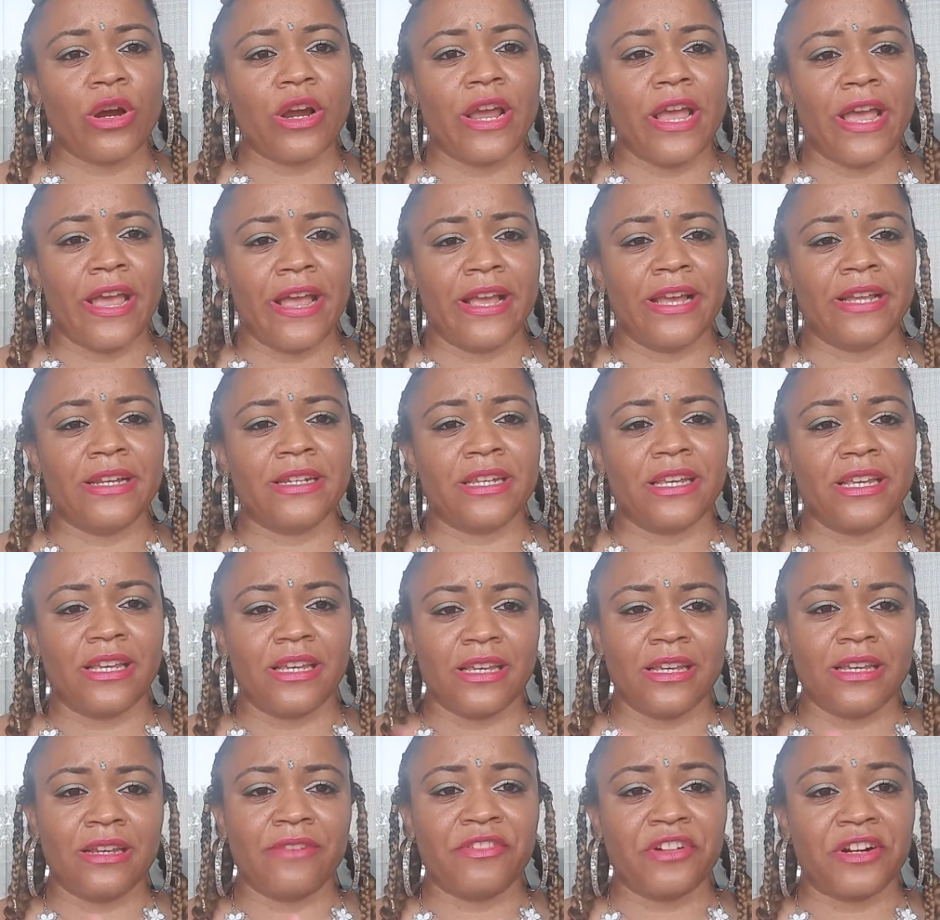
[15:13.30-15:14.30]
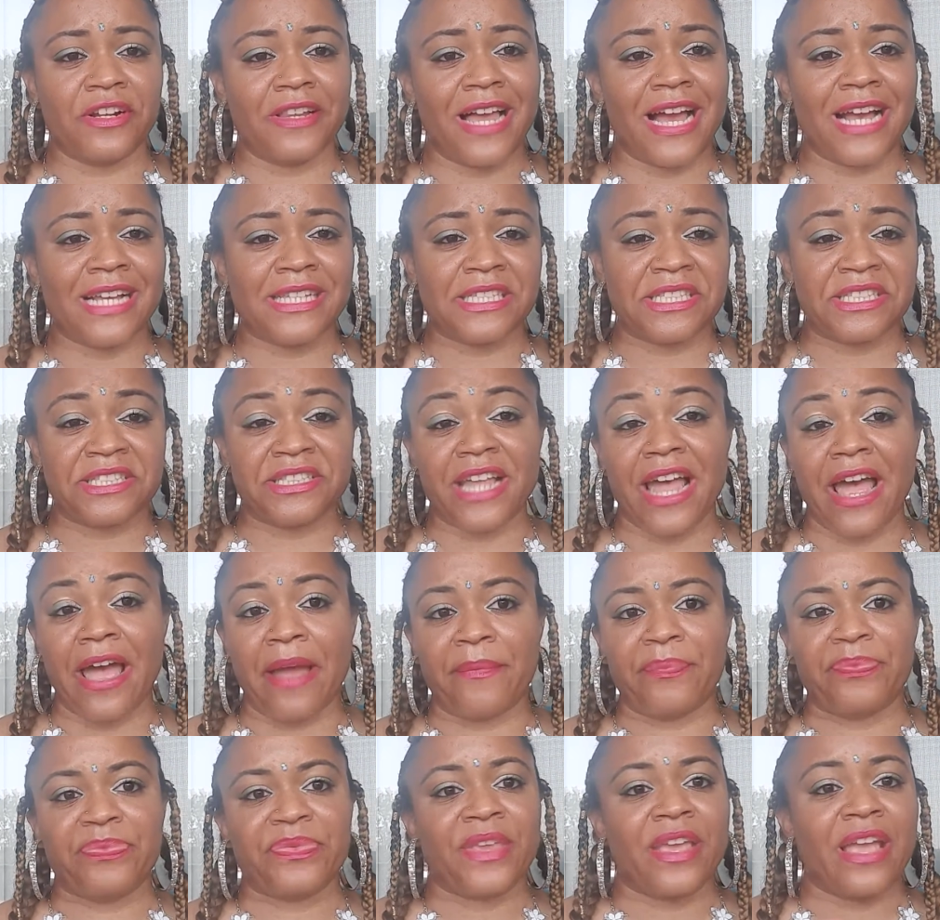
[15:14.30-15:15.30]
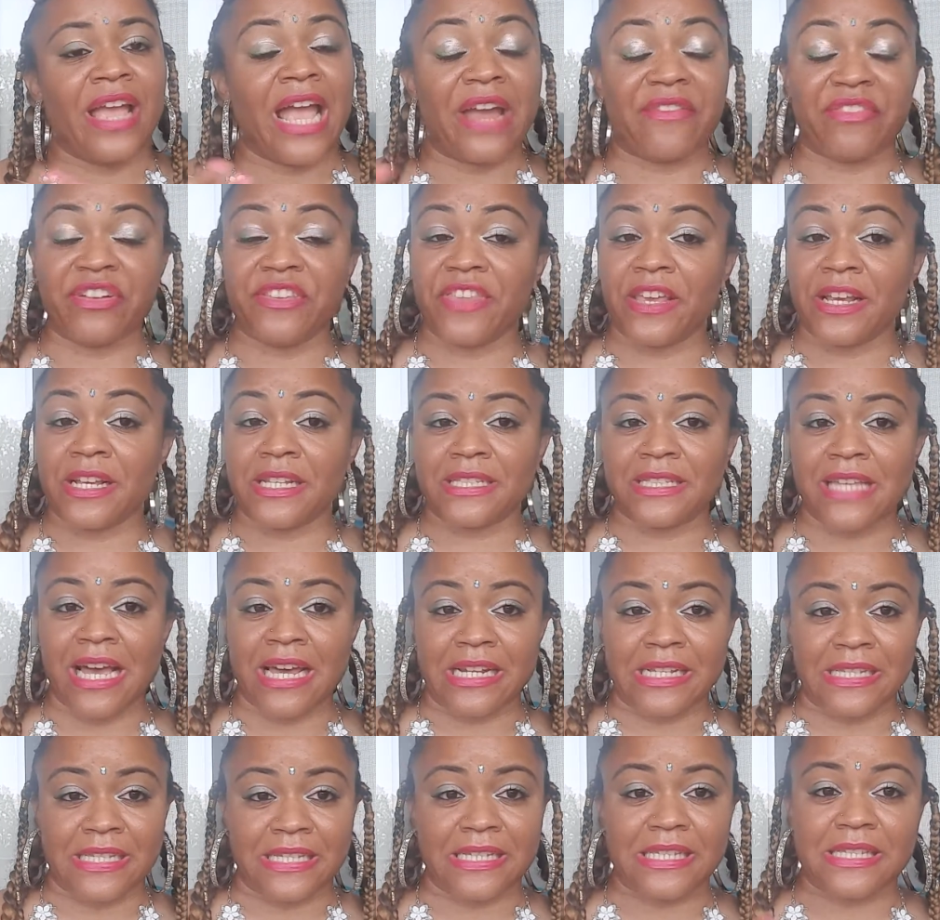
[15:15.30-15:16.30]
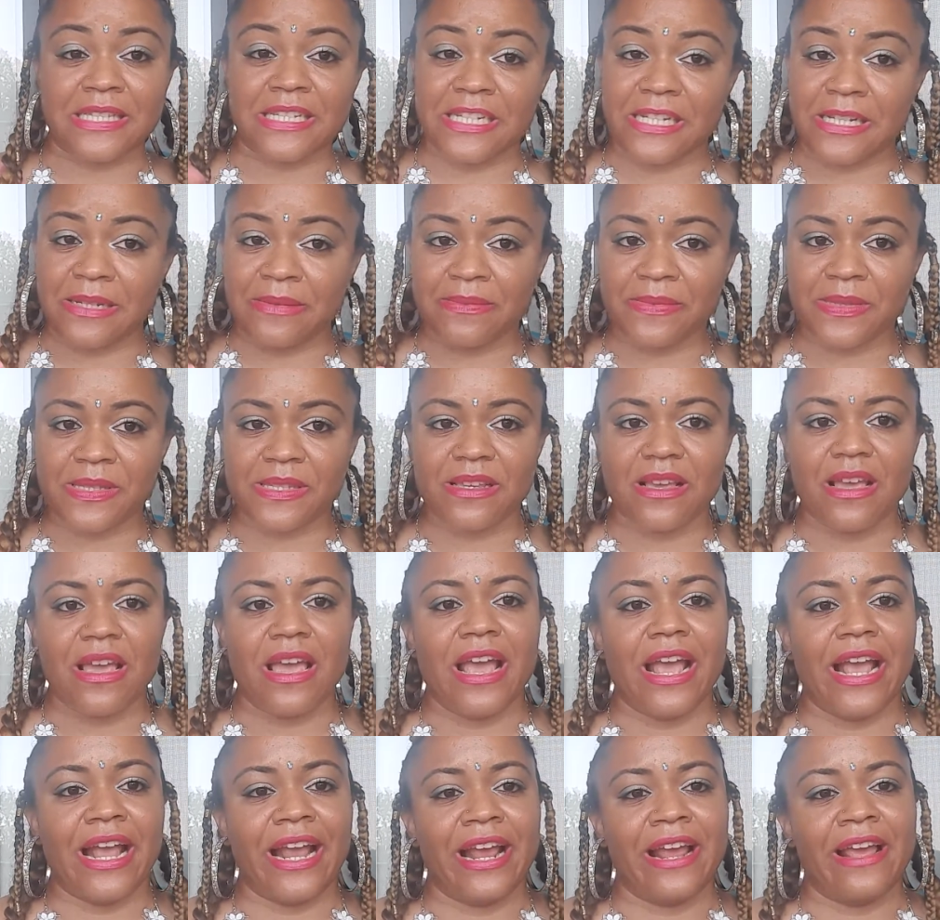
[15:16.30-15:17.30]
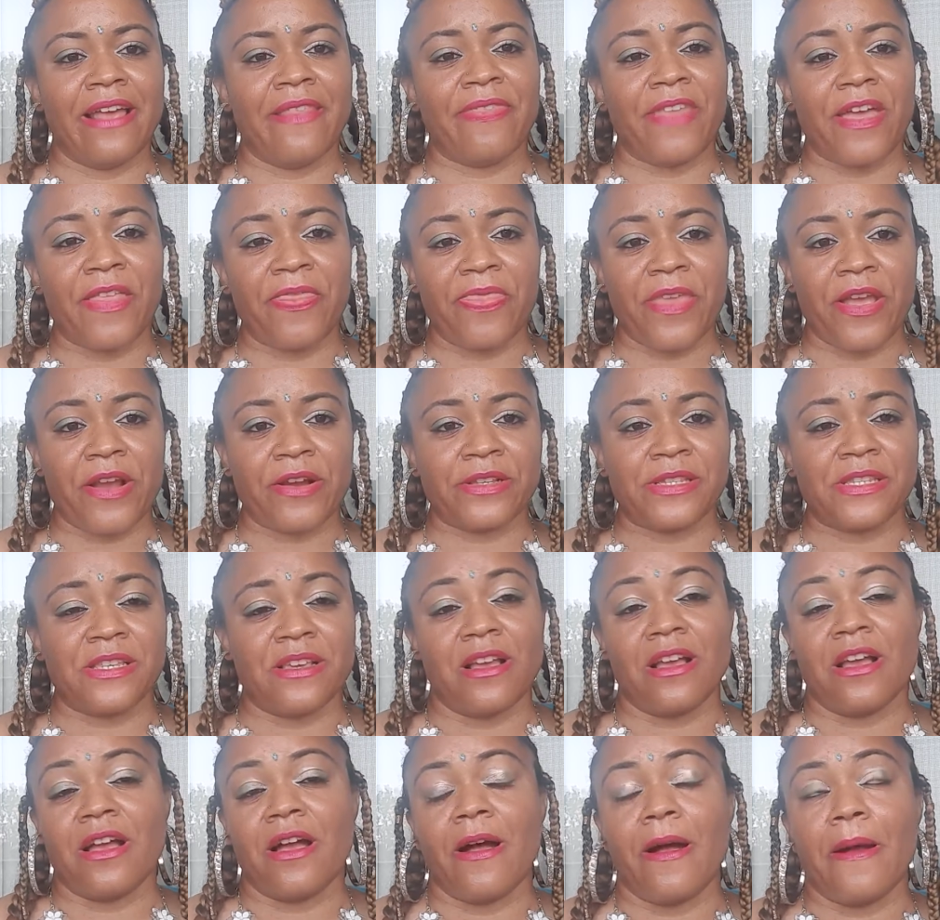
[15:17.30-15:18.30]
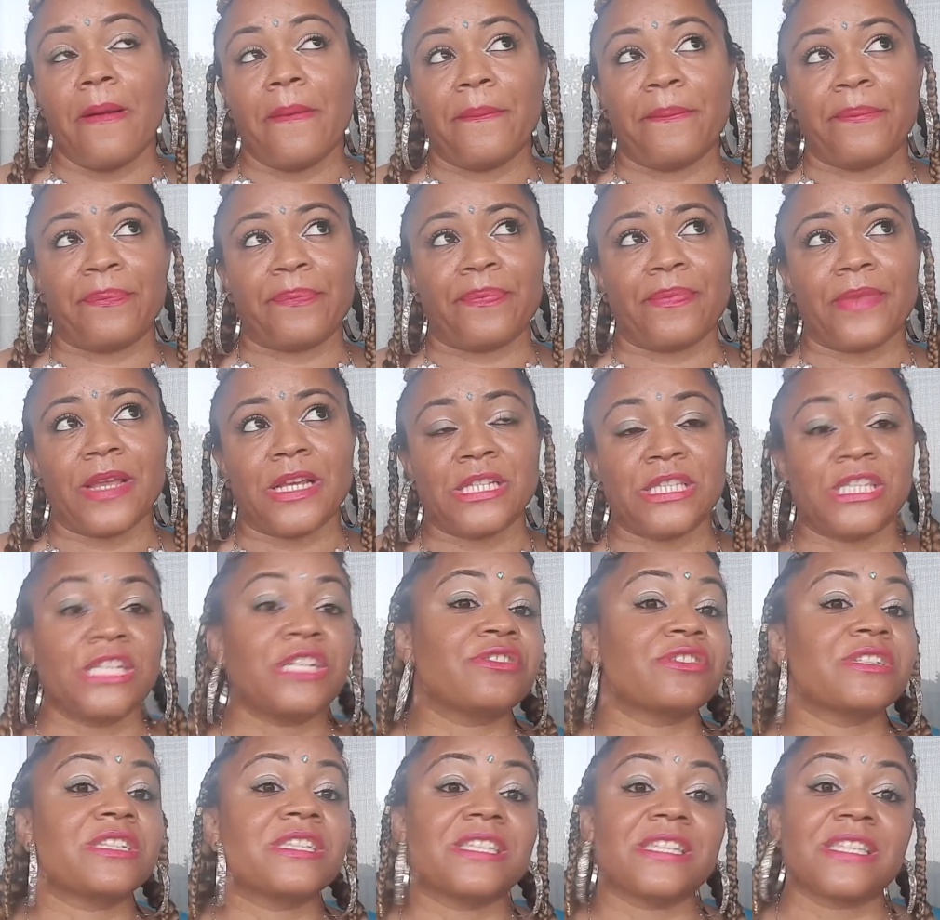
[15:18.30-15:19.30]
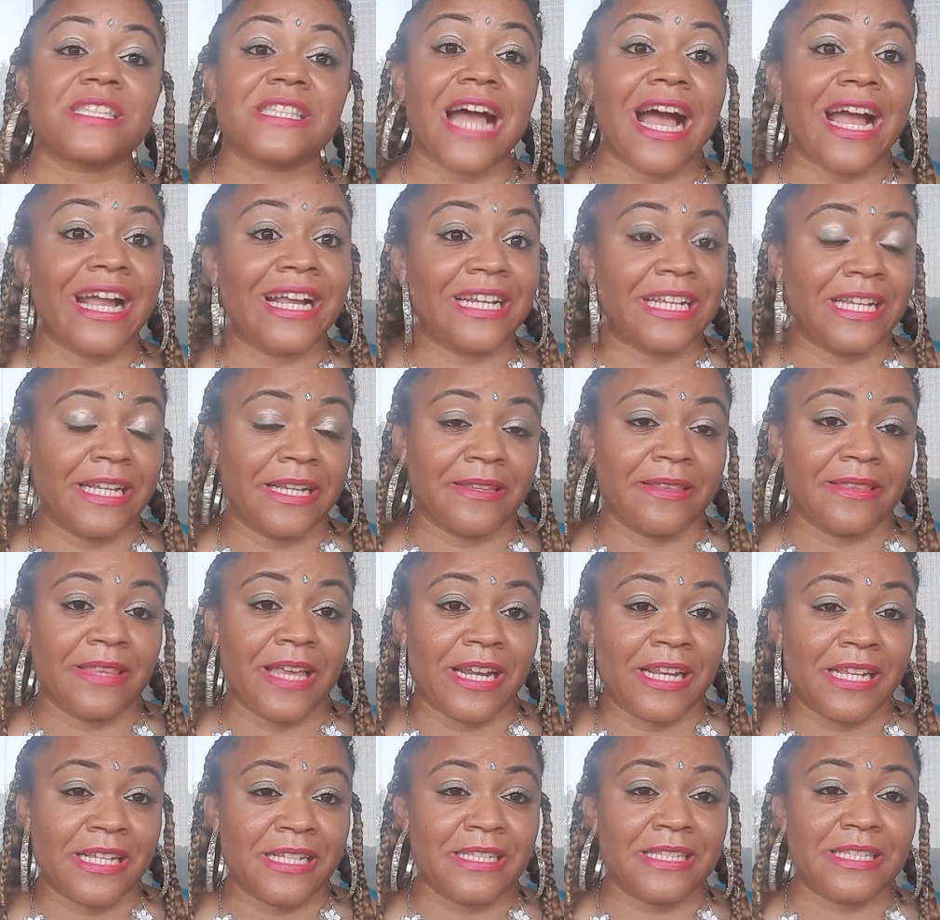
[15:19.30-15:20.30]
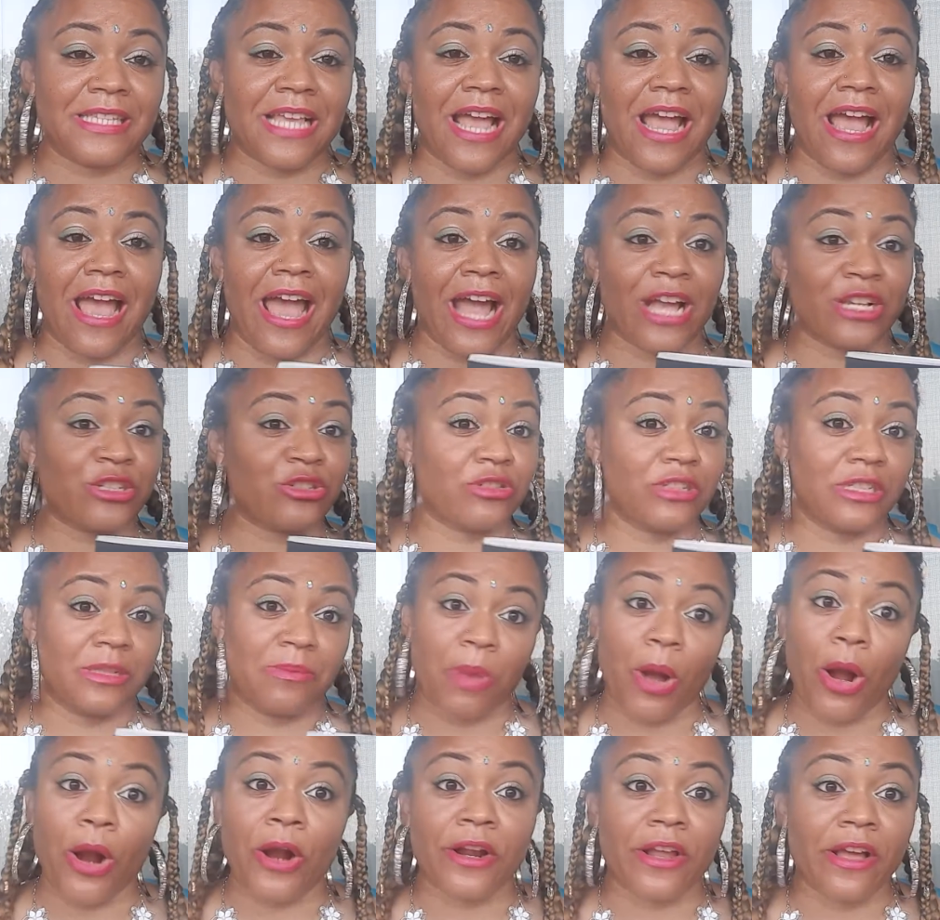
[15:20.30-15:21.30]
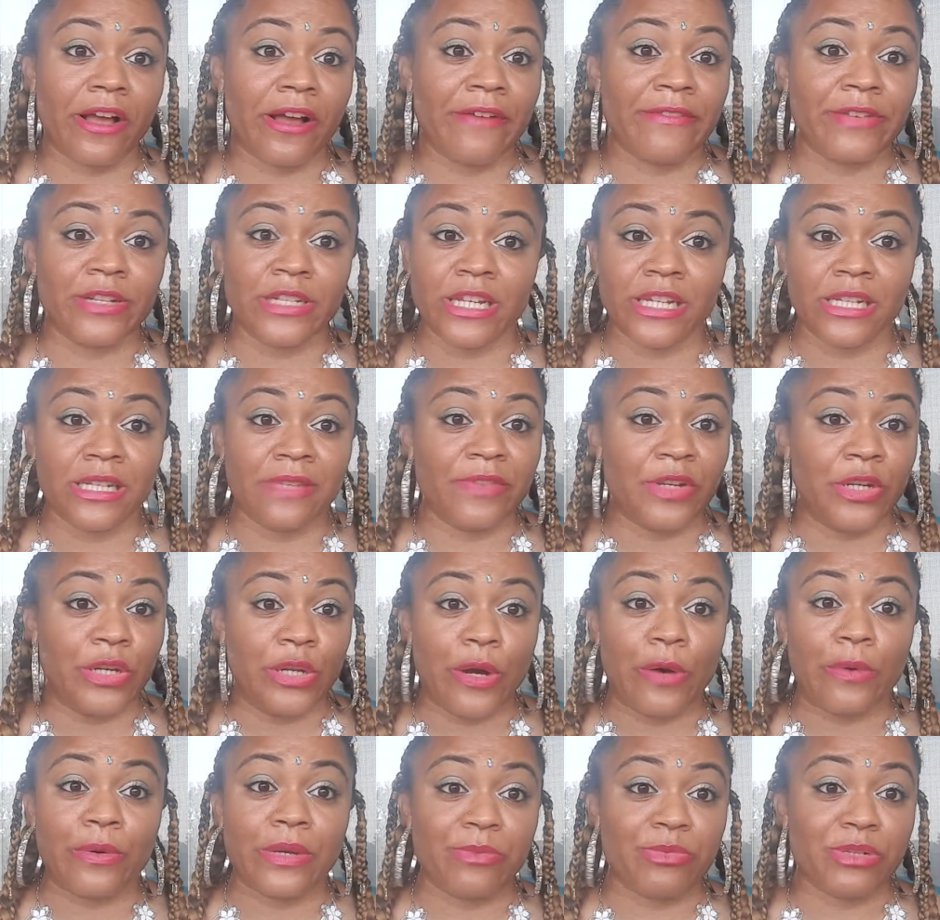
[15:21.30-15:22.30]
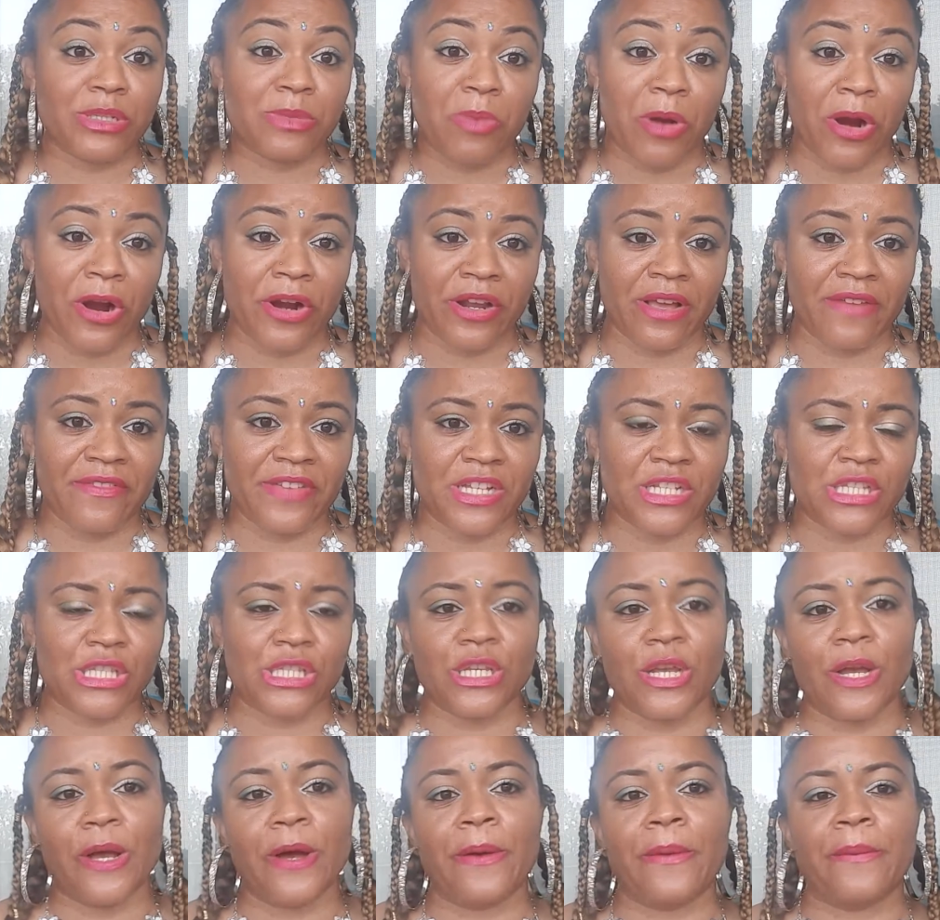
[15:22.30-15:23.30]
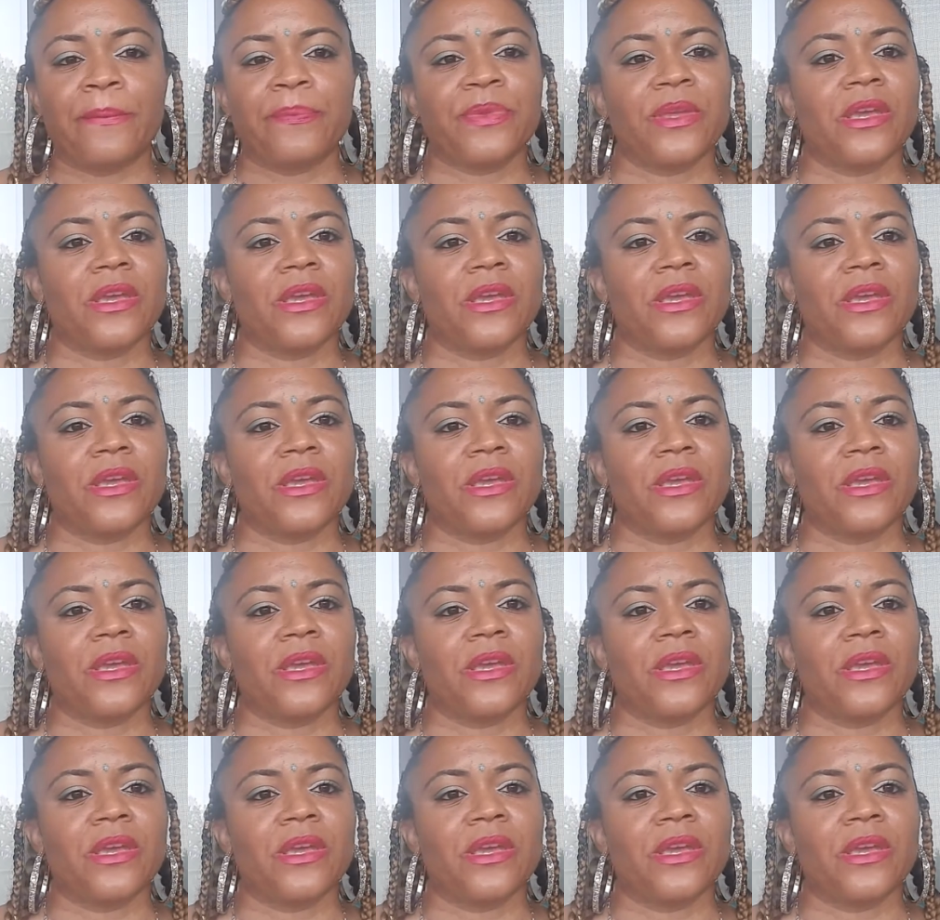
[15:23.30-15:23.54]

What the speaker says: and he realizes that everything is not as it seems, and that there's a secret society that he's actually part of and didn't even know he was part of it. So